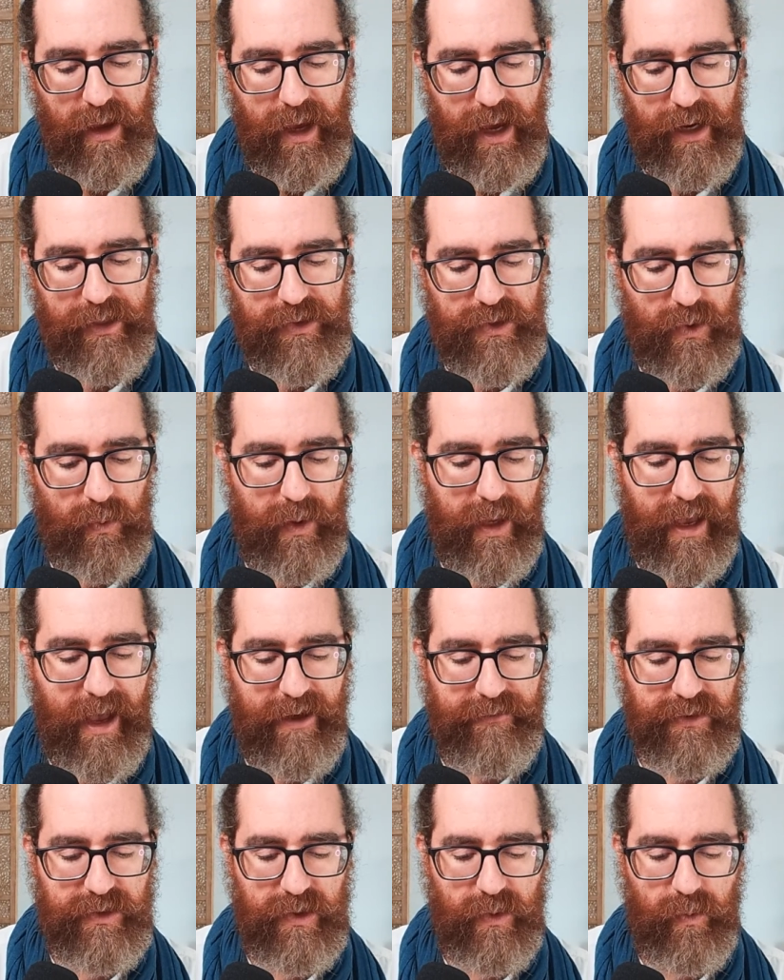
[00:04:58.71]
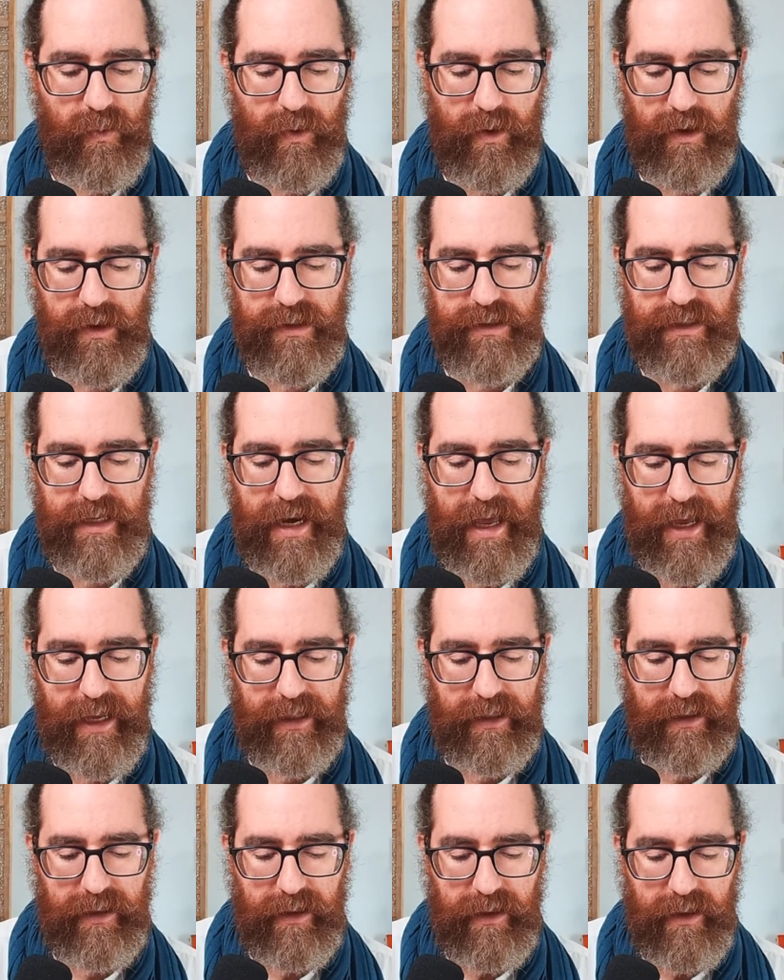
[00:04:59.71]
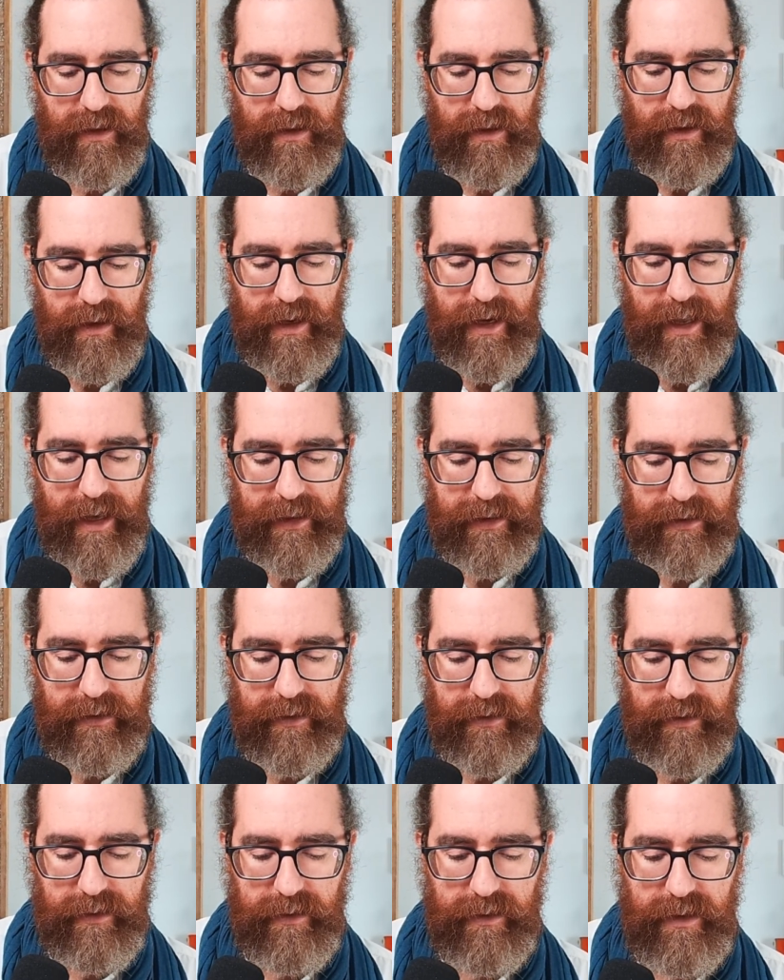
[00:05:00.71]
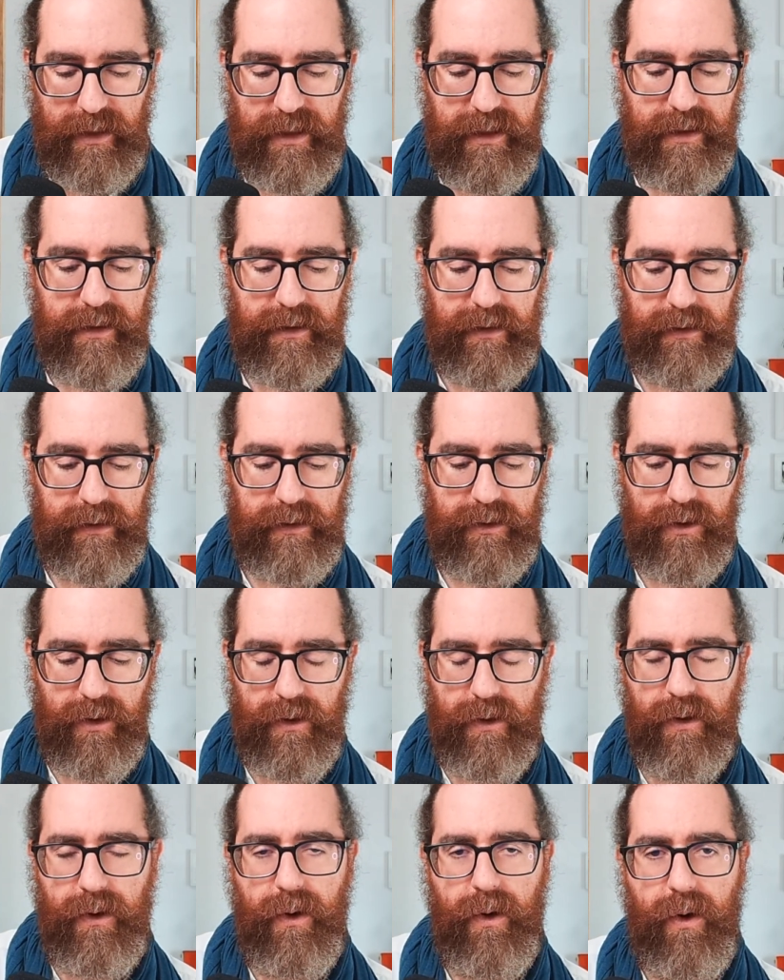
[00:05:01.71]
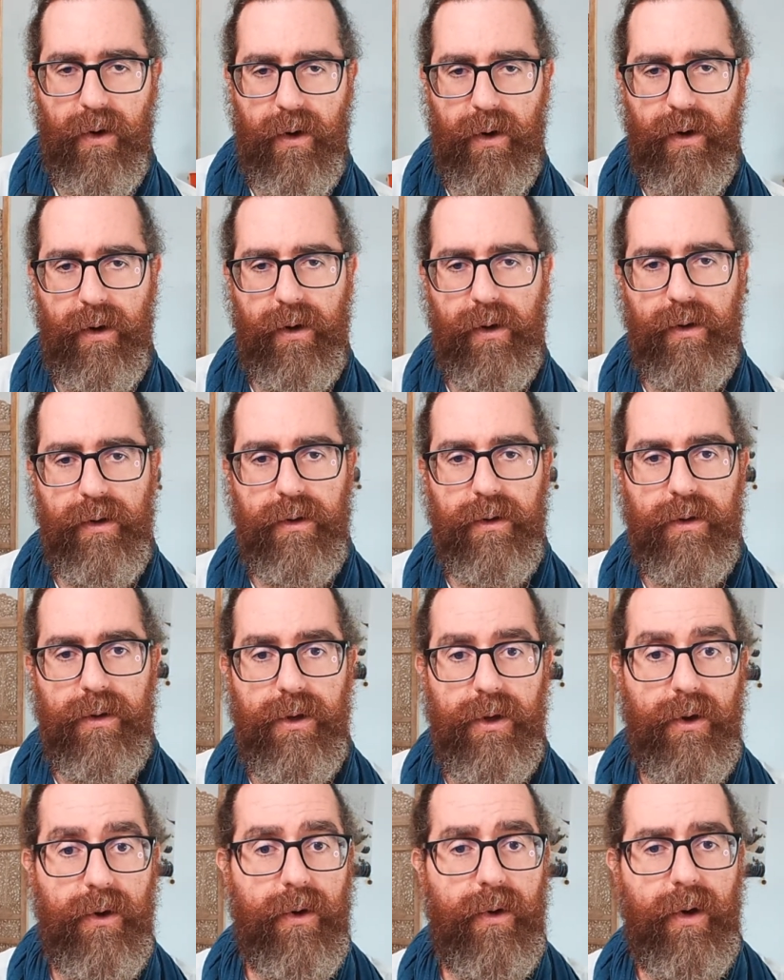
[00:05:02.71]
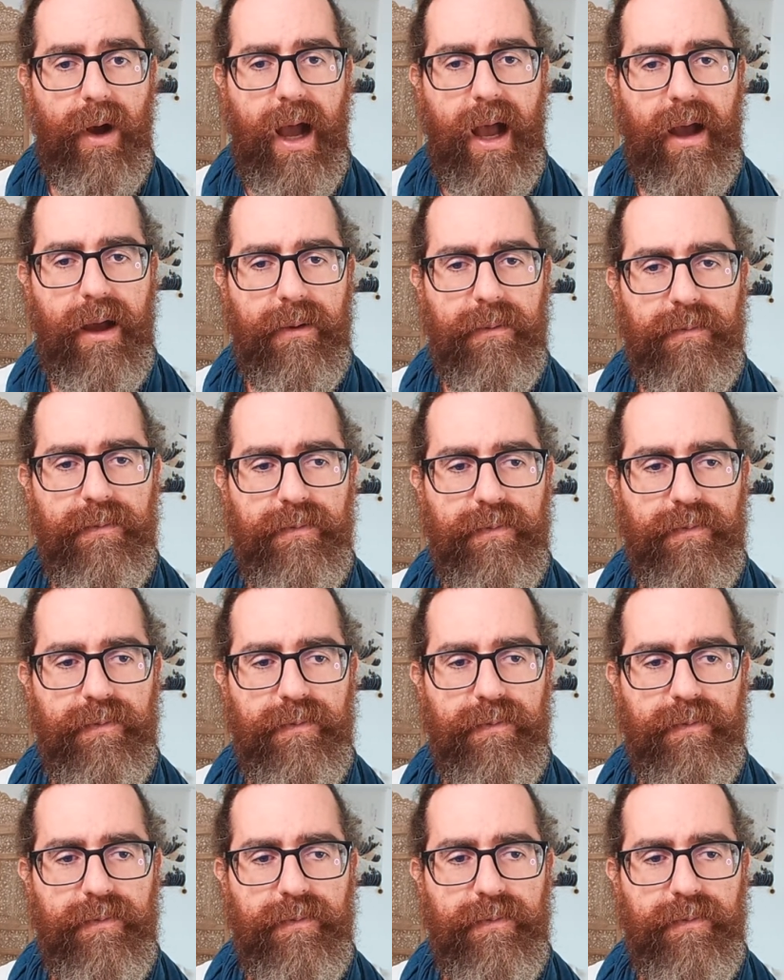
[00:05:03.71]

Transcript: And so we have some words like yield or yoga